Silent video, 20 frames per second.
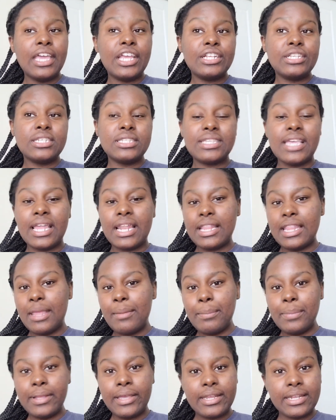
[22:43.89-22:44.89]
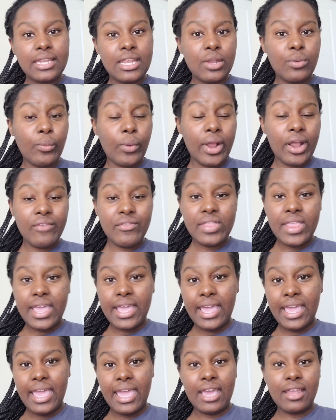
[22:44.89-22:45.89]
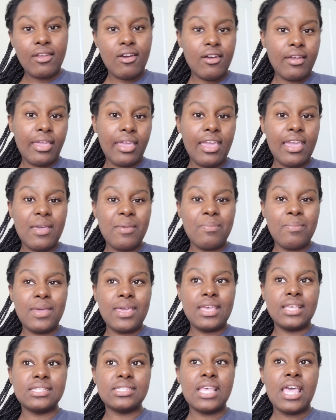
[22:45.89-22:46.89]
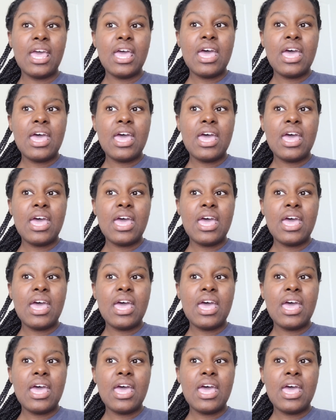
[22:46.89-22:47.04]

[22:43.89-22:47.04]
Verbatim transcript: just getting them plugged in wherever they can on campus.